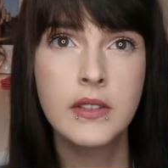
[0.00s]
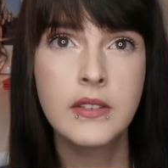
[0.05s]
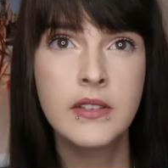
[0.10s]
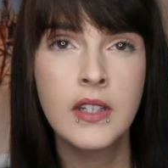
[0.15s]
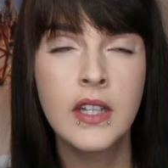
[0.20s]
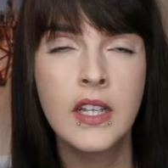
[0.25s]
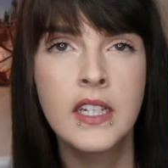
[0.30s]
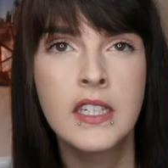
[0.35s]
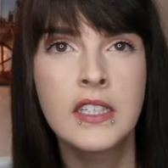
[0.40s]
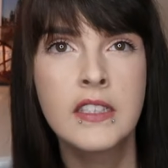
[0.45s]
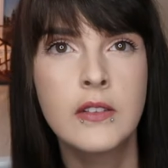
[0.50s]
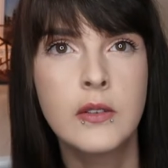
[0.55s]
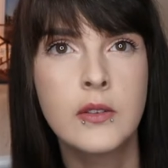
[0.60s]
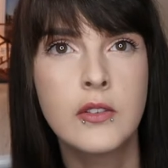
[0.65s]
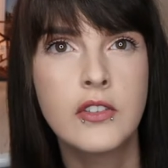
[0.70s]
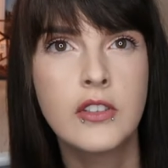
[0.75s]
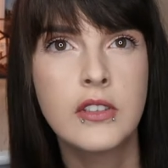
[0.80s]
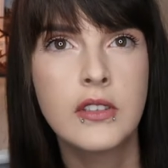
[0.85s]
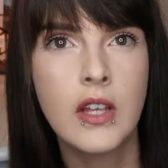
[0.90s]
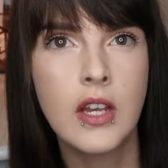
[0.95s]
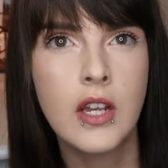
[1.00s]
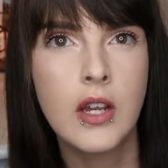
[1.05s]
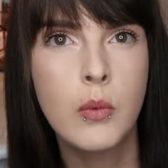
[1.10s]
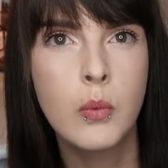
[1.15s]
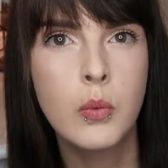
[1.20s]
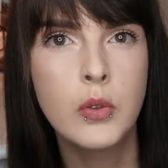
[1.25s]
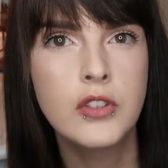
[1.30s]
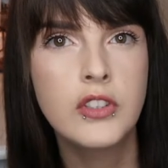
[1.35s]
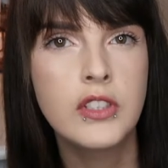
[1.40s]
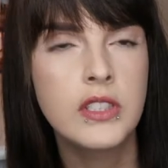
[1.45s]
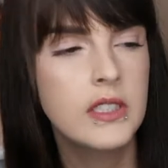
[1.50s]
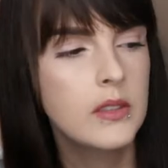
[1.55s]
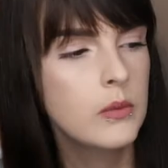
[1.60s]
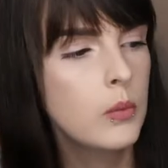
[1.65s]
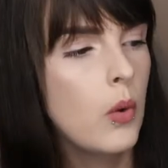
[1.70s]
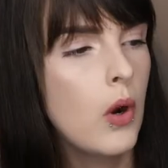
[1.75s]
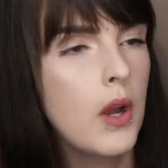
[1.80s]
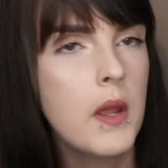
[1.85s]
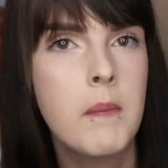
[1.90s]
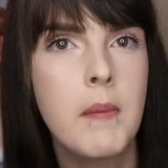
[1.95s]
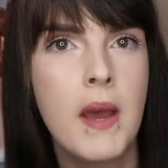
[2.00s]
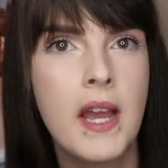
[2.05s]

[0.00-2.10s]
So it's just like a wooden white